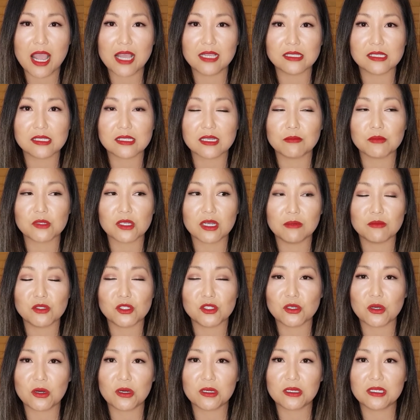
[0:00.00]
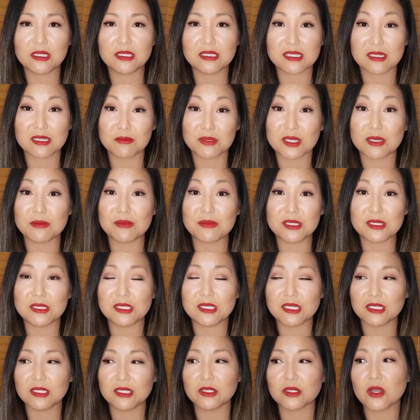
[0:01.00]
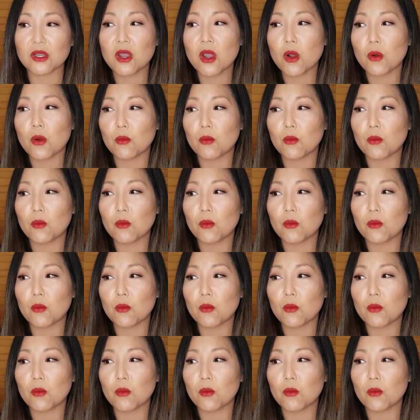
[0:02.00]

and sometimes you got it and sometimes you didn't.